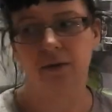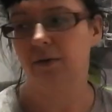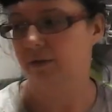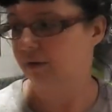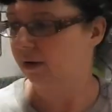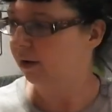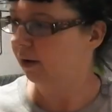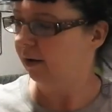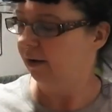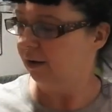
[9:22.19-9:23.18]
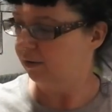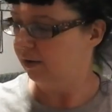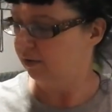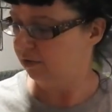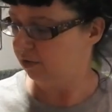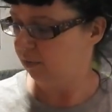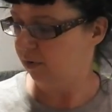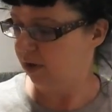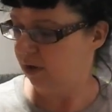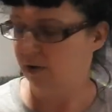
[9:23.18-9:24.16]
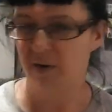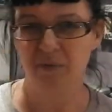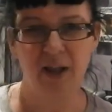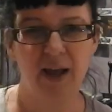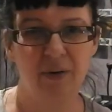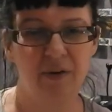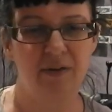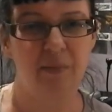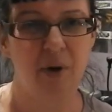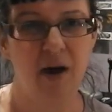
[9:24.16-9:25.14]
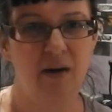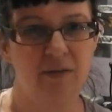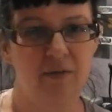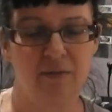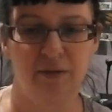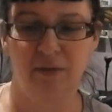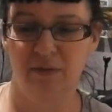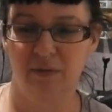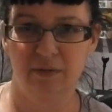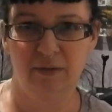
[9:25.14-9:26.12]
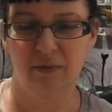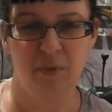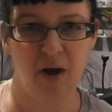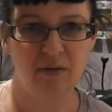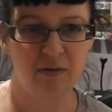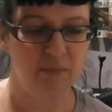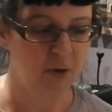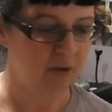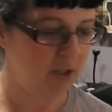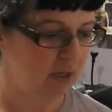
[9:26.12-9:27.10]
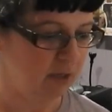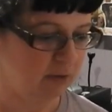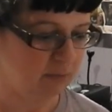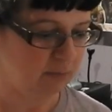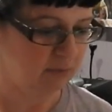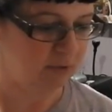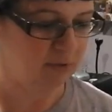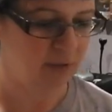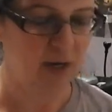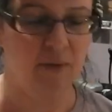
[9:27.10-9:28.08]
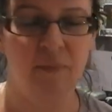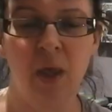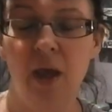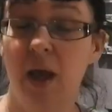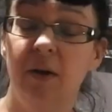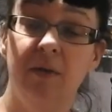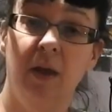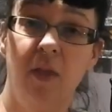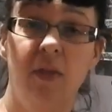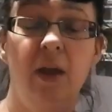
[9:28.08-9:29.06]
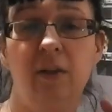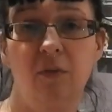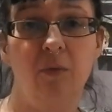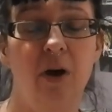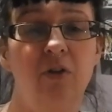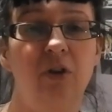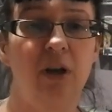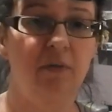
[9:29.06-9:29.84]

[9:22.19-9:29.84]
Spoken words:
I think it's super cute. I'm glad it wasn't a box. These boxes are bulky and yeah. Anyways, thanks for watching.